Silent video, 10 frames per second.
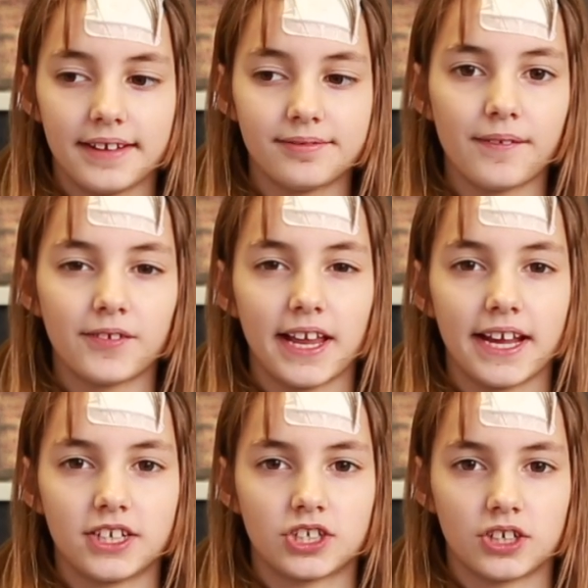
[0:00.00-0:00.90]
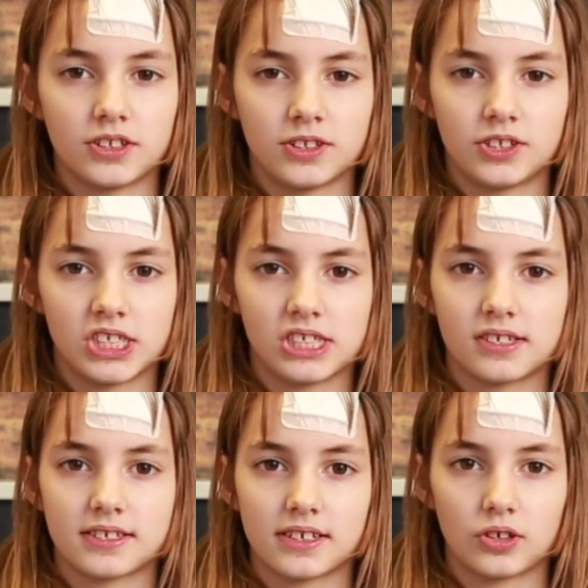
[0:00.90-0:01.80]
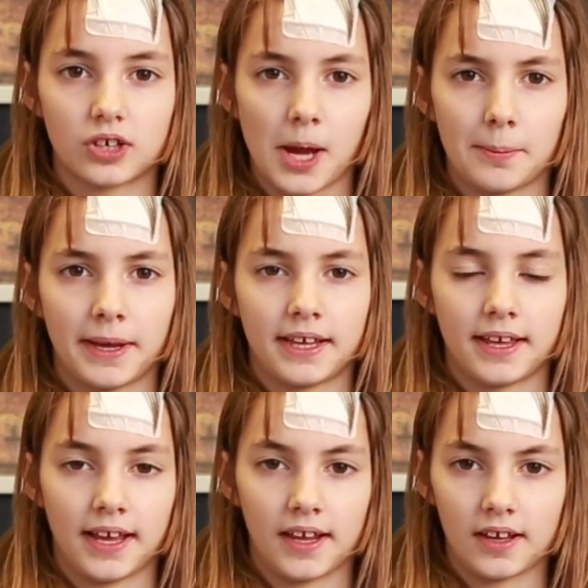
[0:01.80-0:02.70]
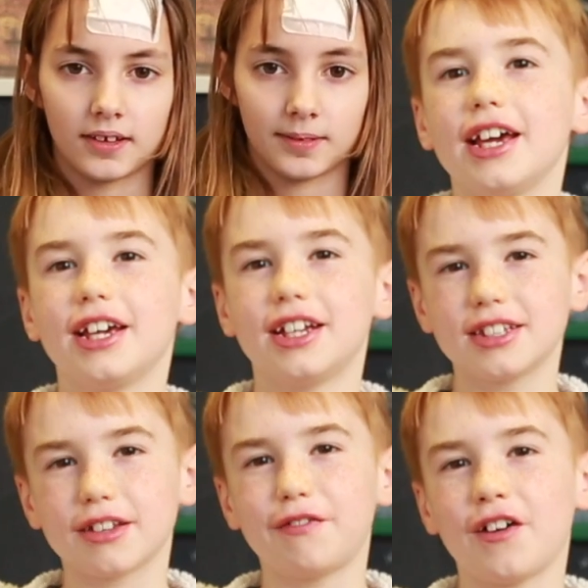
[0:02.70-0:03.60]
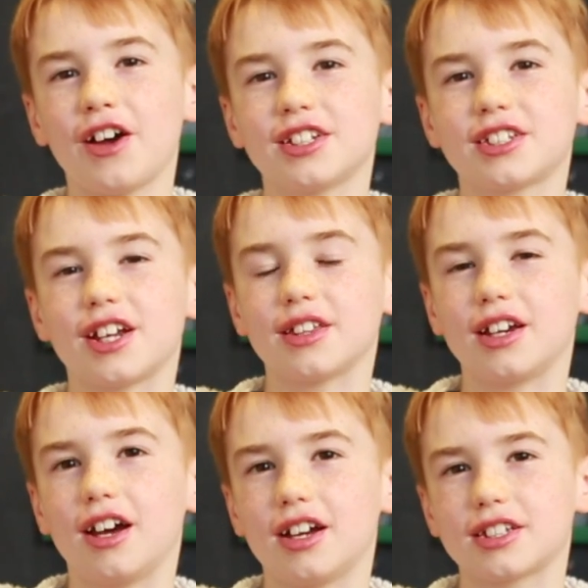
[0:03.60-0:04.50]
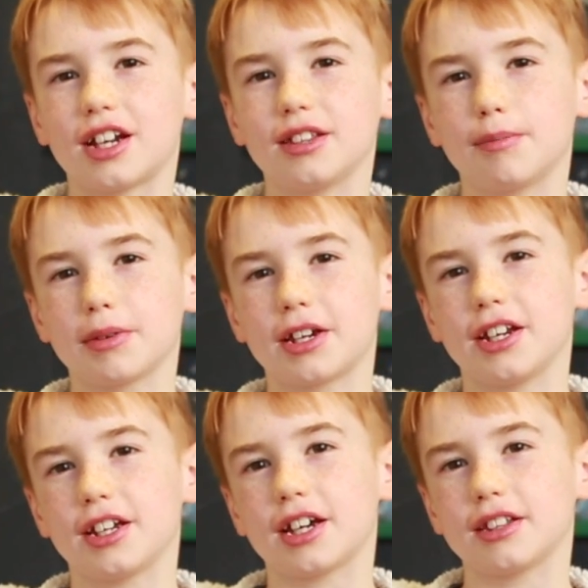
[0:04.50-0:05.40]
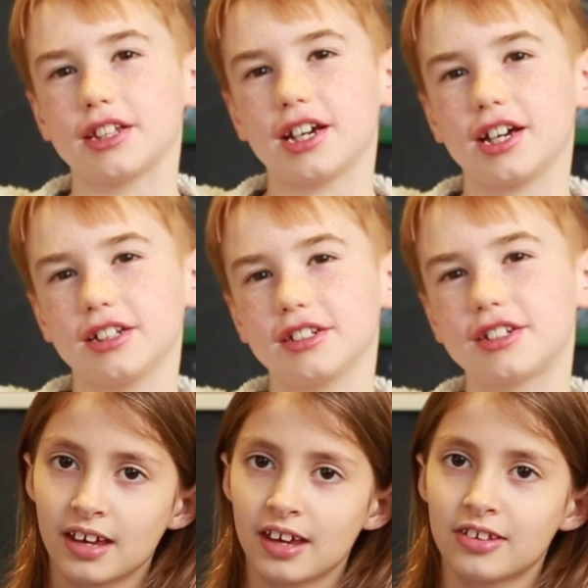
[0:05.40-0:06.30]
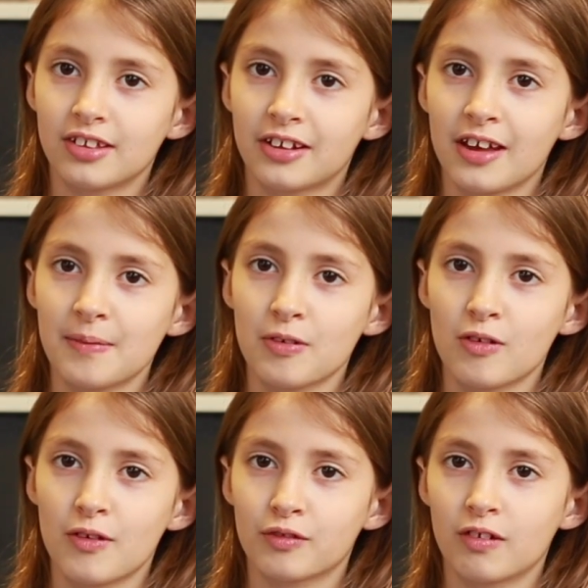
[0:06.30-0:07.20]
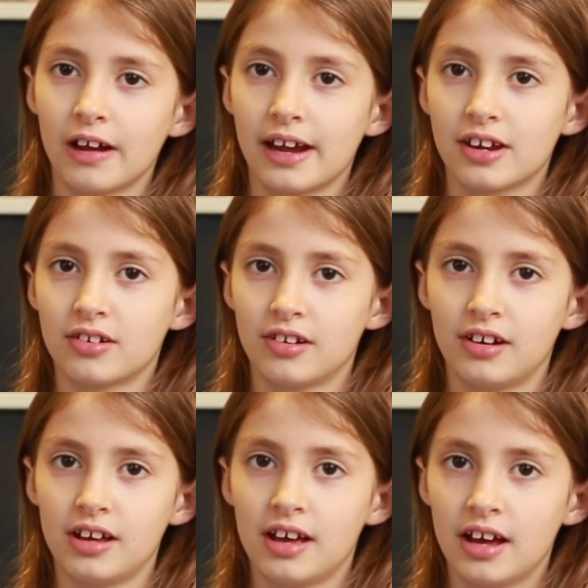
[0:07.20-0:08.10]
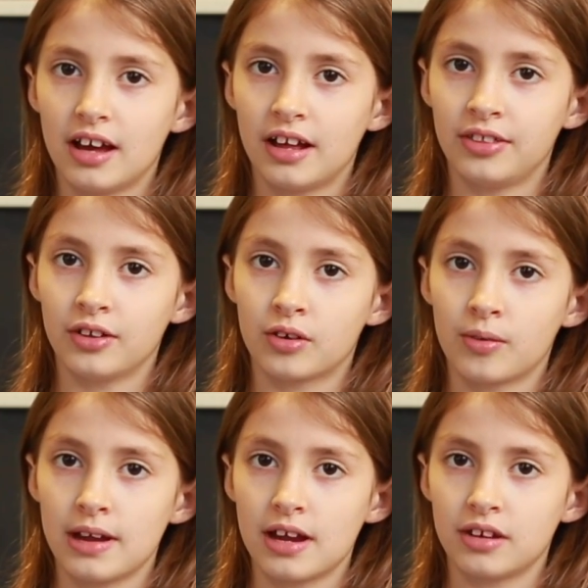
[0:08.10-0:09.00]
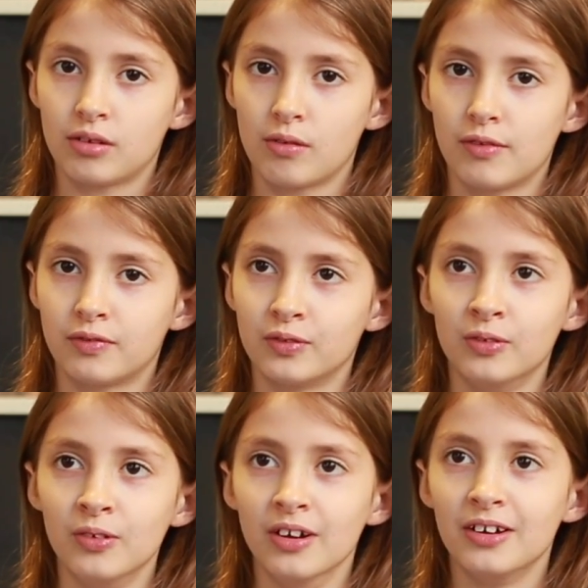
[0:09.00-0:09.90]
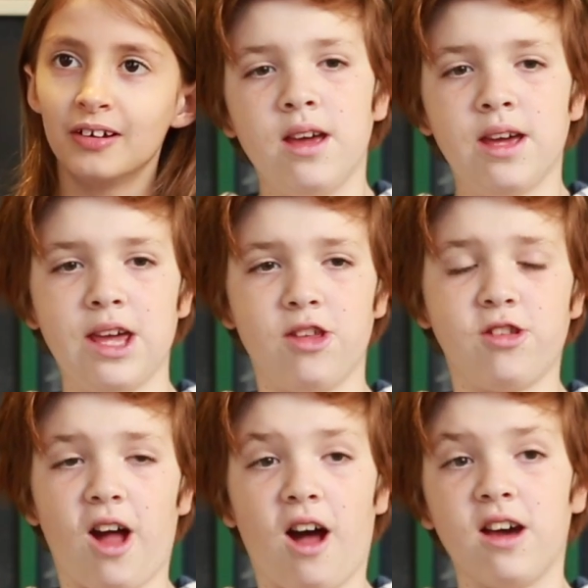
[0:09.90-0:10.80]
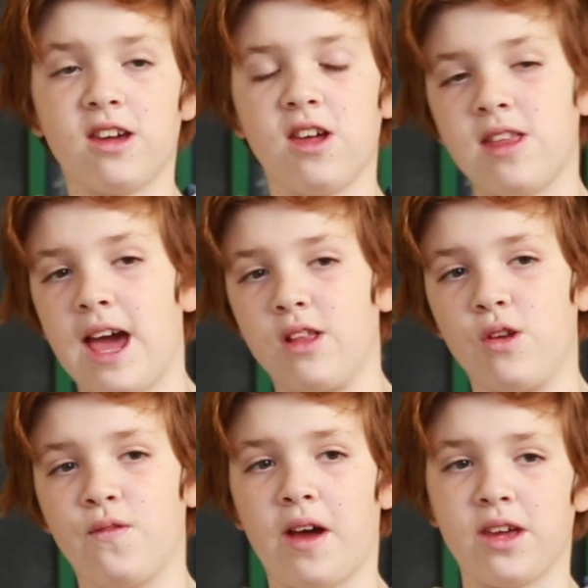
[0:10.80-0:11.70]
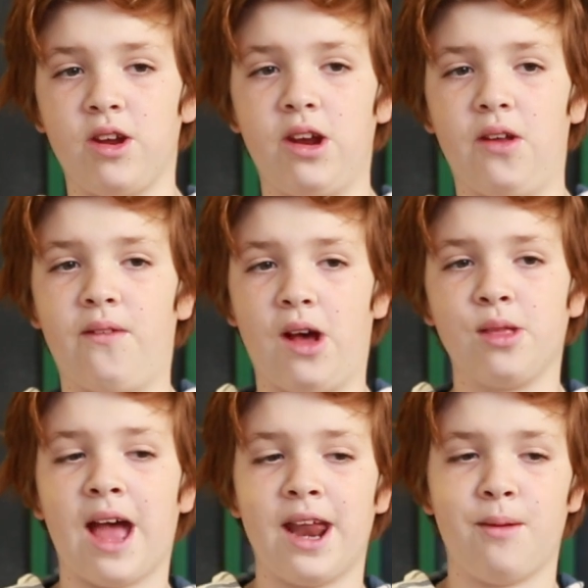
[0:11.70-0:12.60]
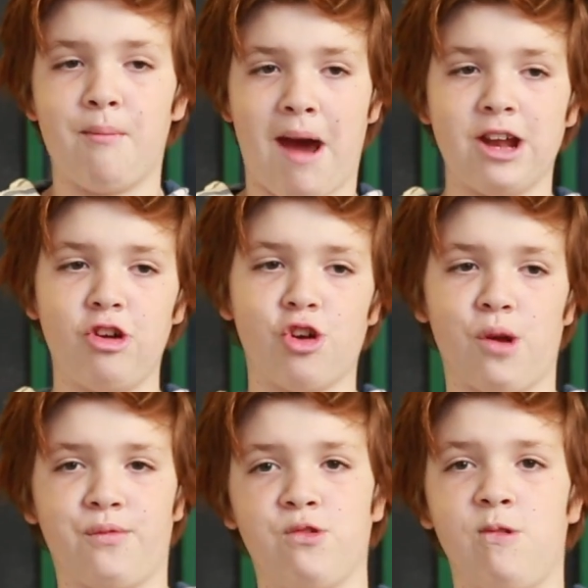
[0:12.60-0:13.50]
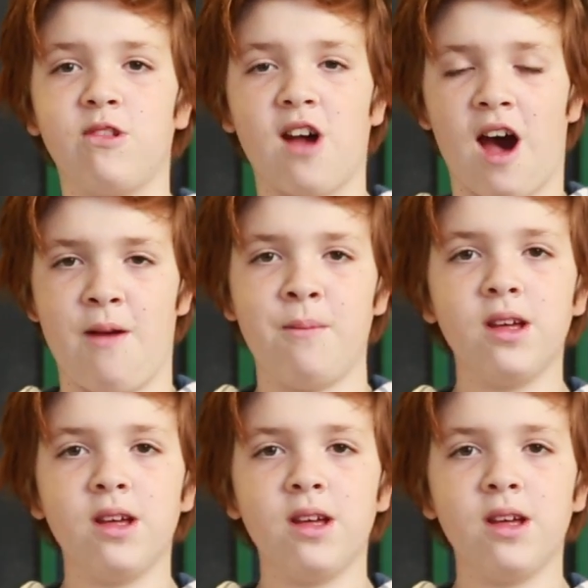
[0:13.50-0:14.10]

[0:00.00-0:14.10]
In Revelation, Jesus is your coming King. He is the first and the last and the beginning and the end. He is the keeper of creation and the creator of all. He is the architect of our universe and the manager of all time.